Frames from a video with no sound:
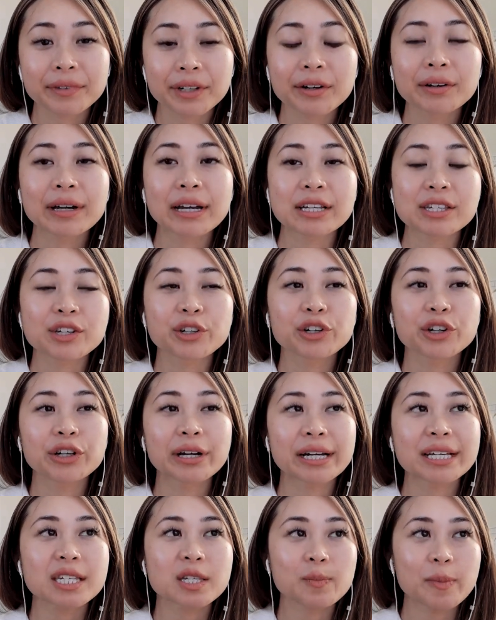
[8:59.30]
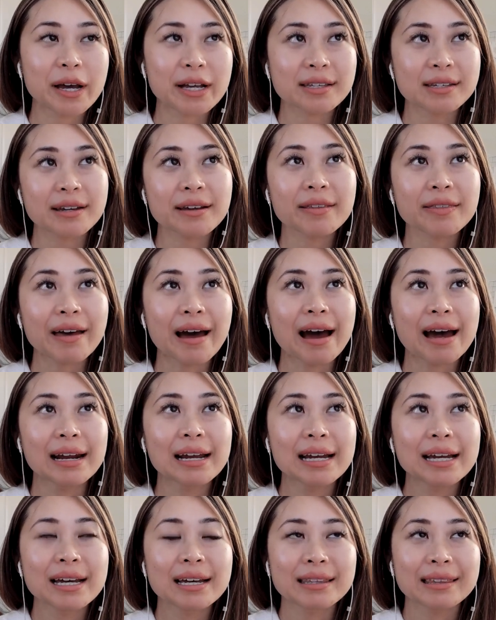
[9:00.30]
Okay, so you're expecting that
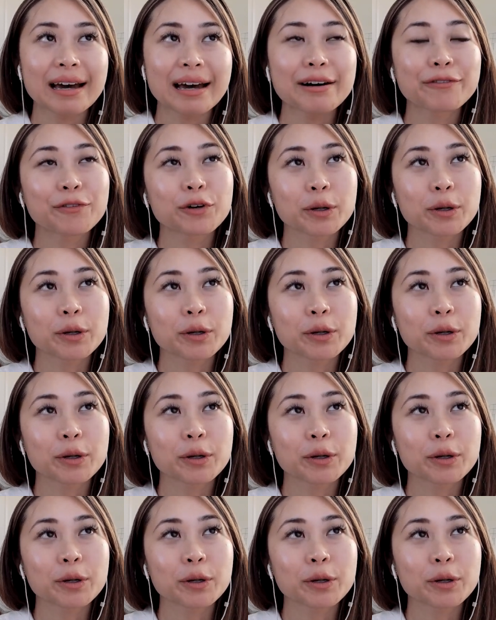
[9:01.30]
that